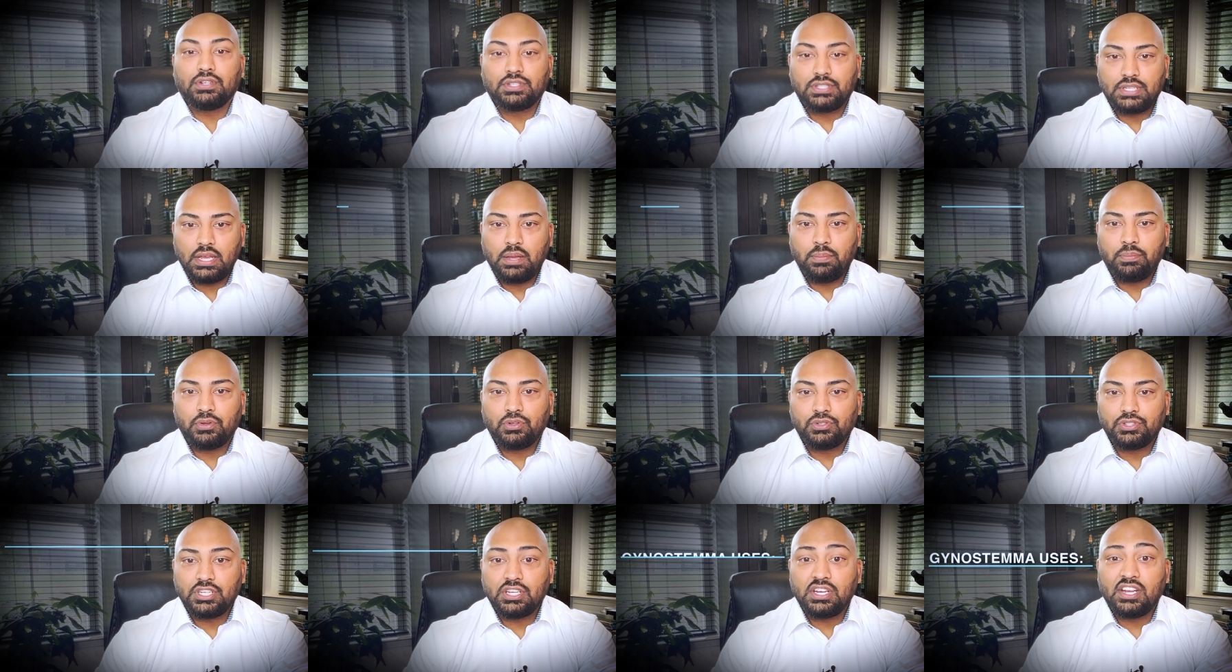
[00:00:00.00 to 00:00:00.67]

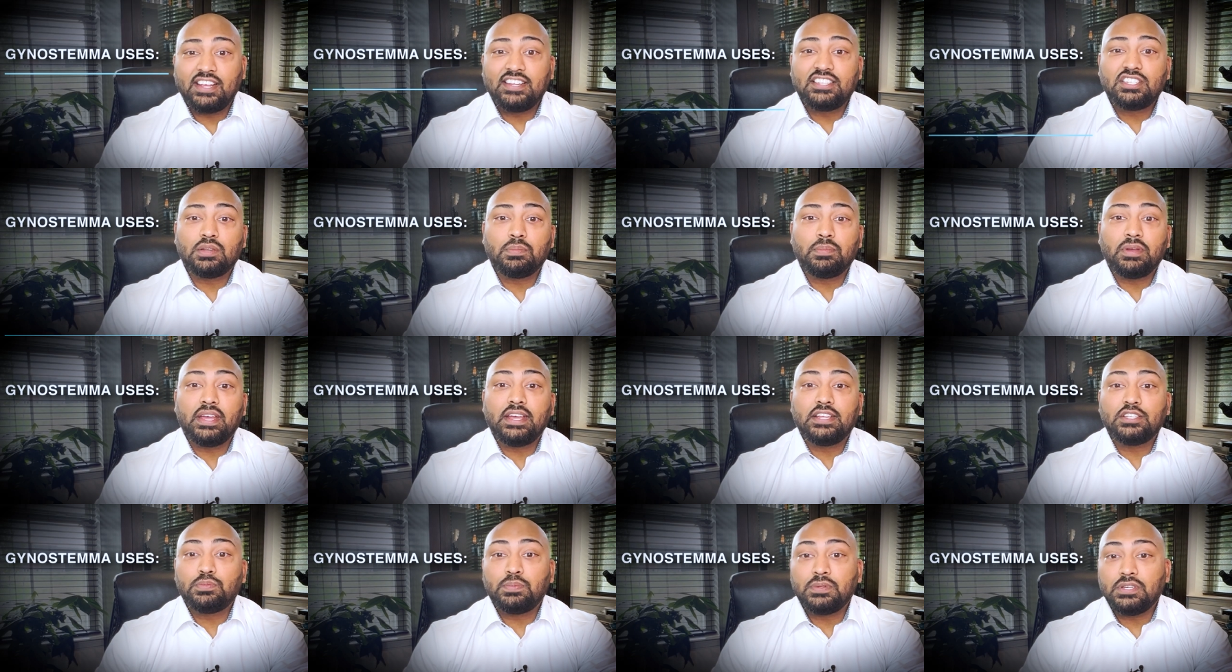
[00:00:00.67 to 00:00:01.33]
example, gynostemma
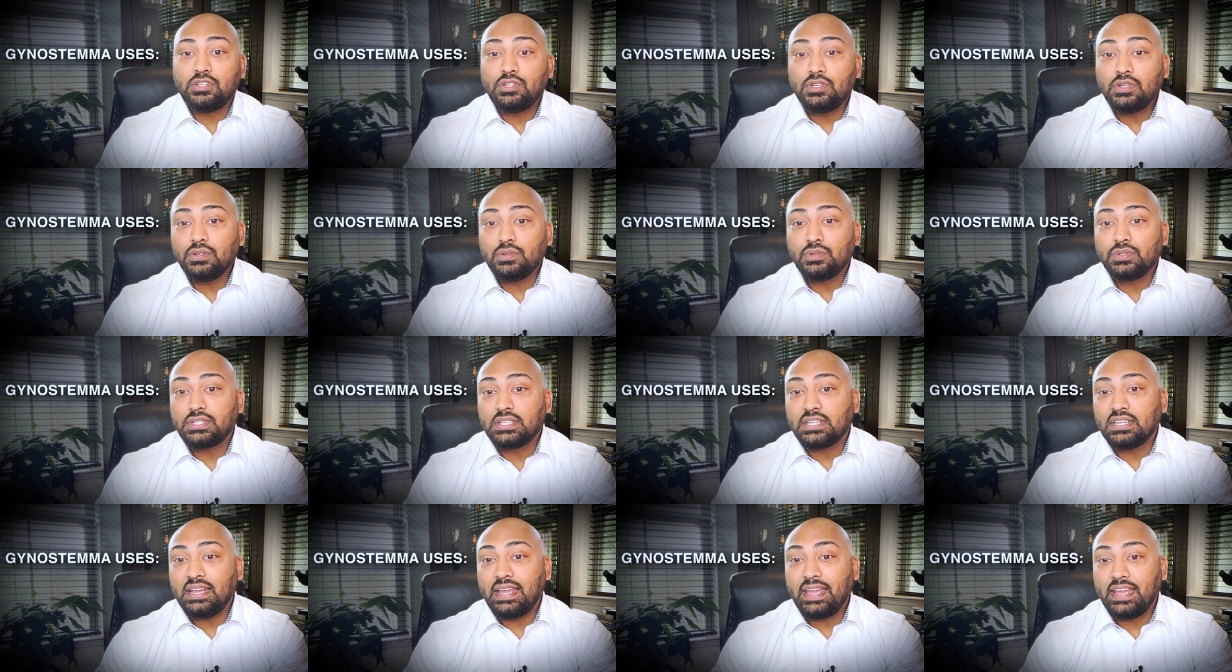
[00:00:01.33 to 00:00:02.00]
has been
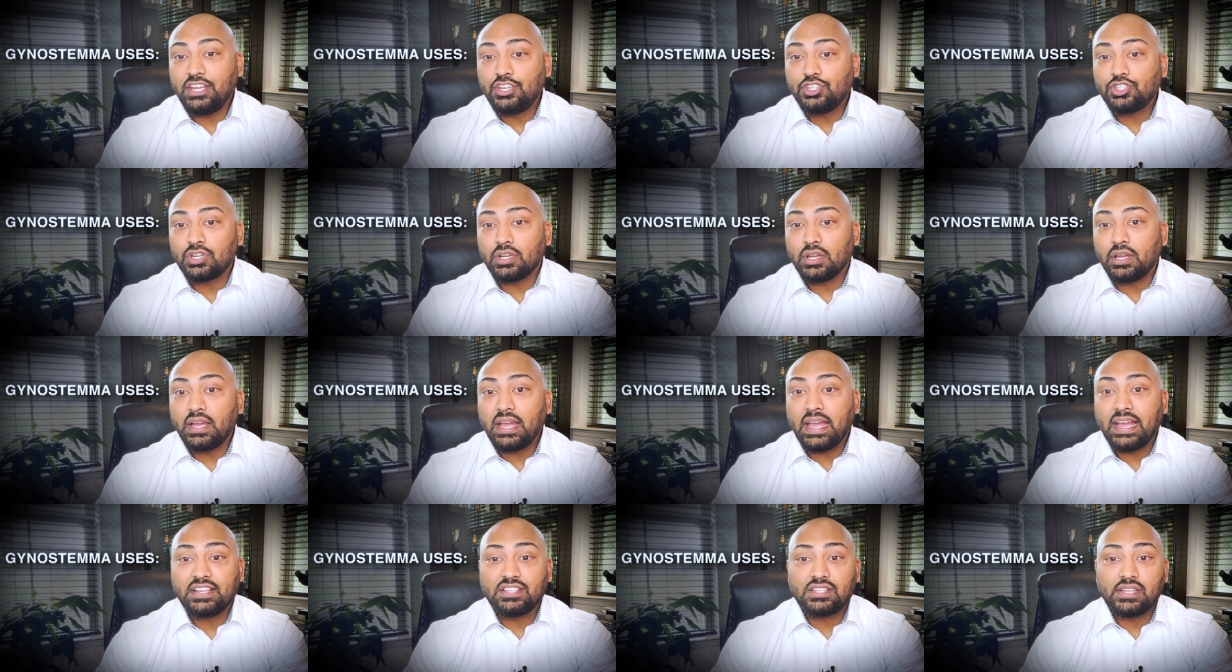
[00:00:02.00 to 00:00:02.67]
used in
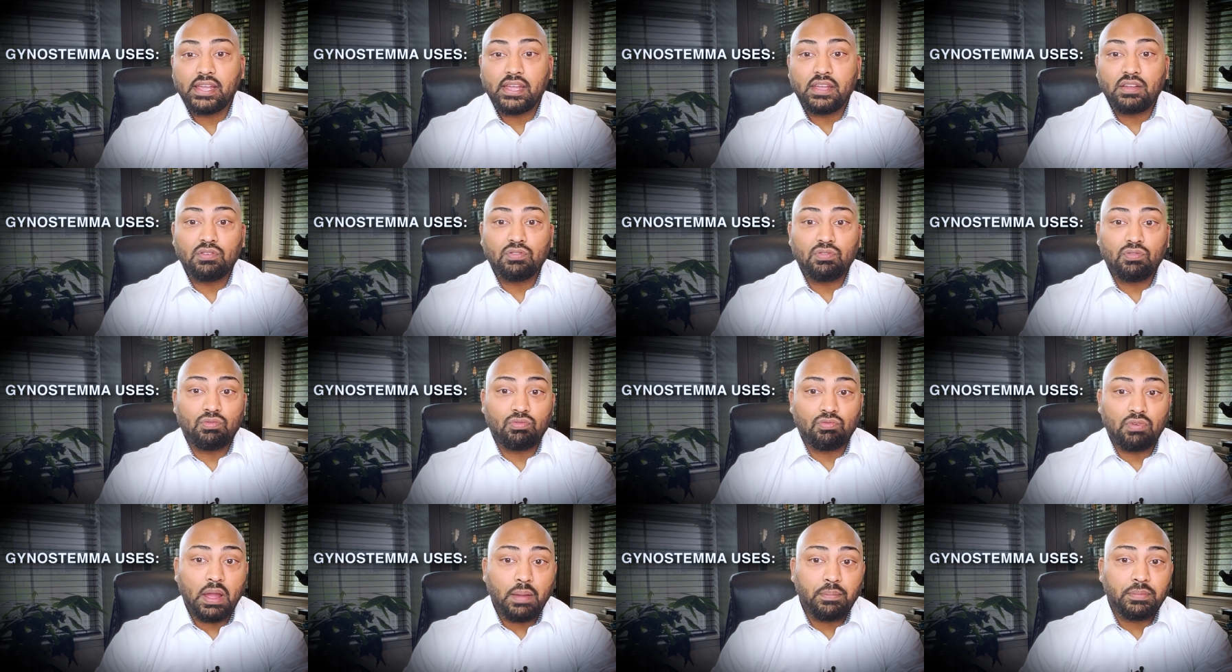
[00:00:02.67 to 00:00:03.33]
Asia as a
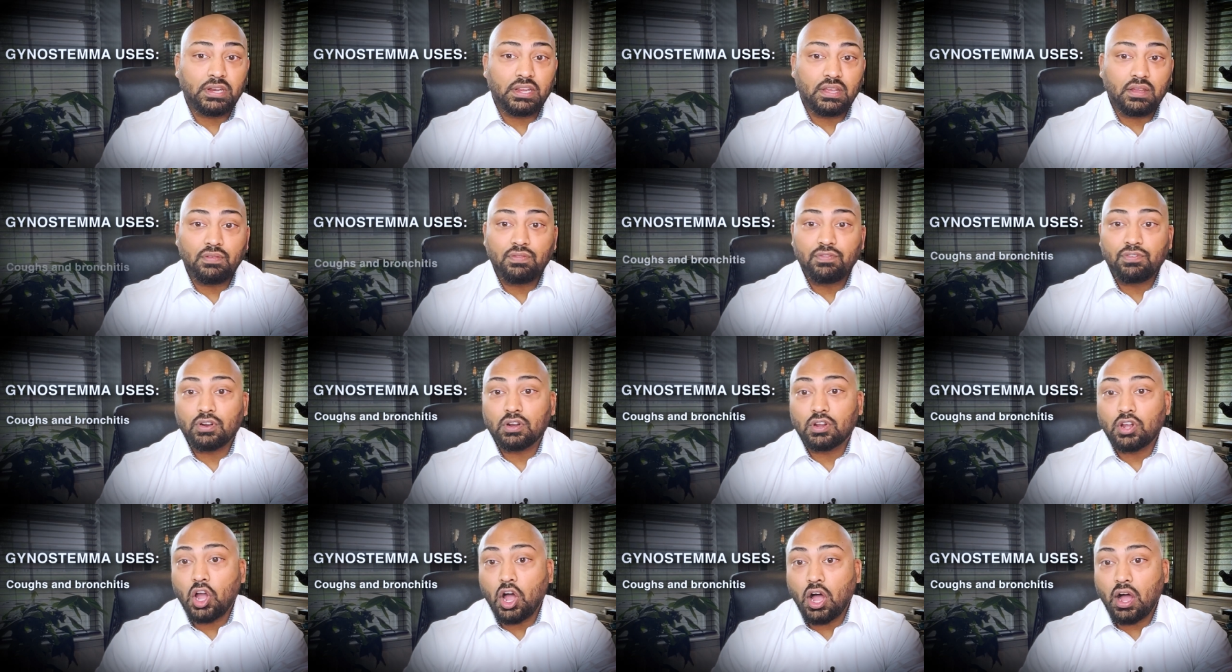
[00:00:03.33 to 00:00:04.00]
remedy
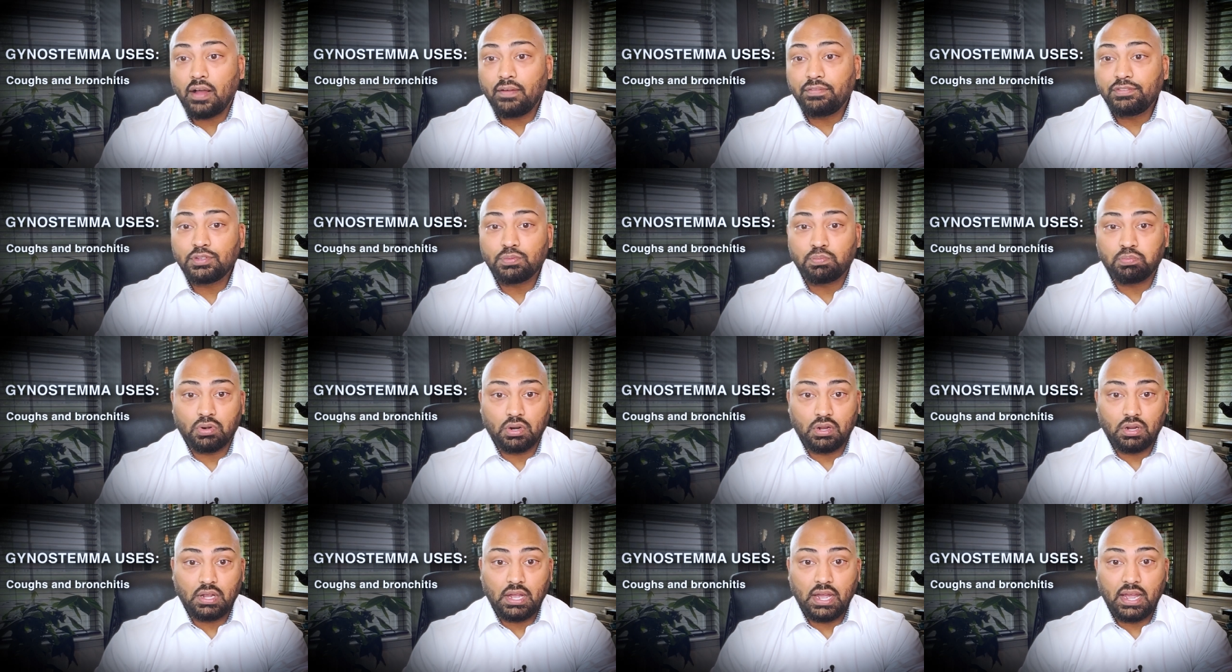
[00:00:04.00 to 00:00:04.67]
for coughs,
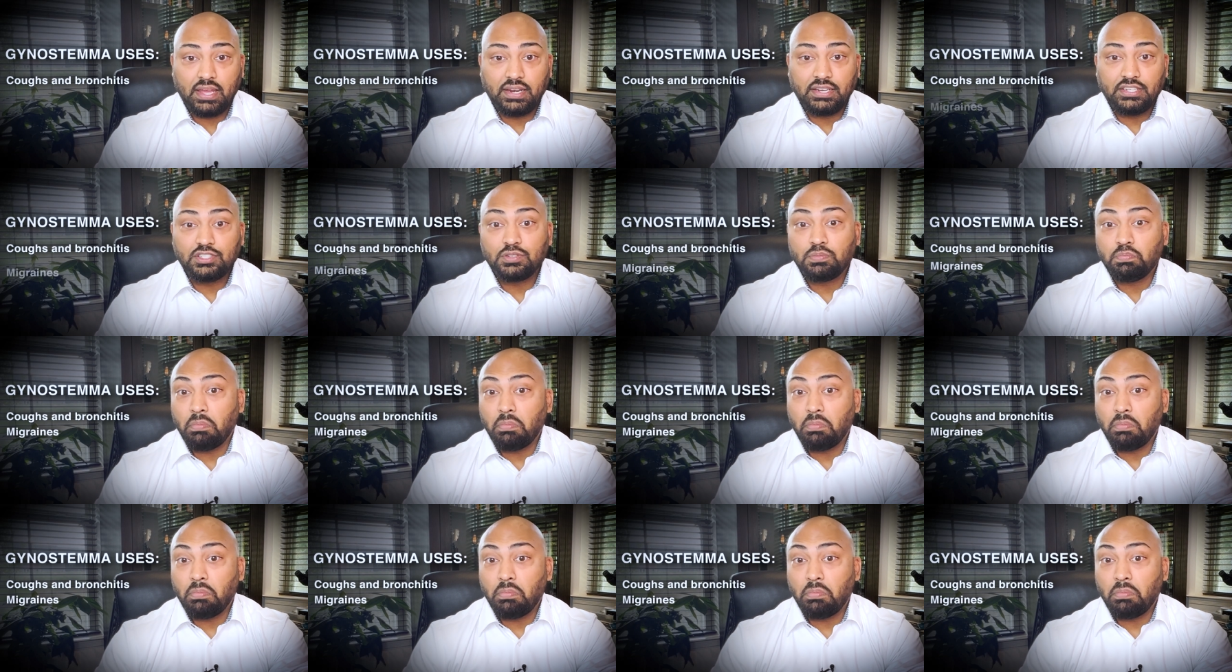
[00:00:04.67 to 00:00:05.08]
bronchitis,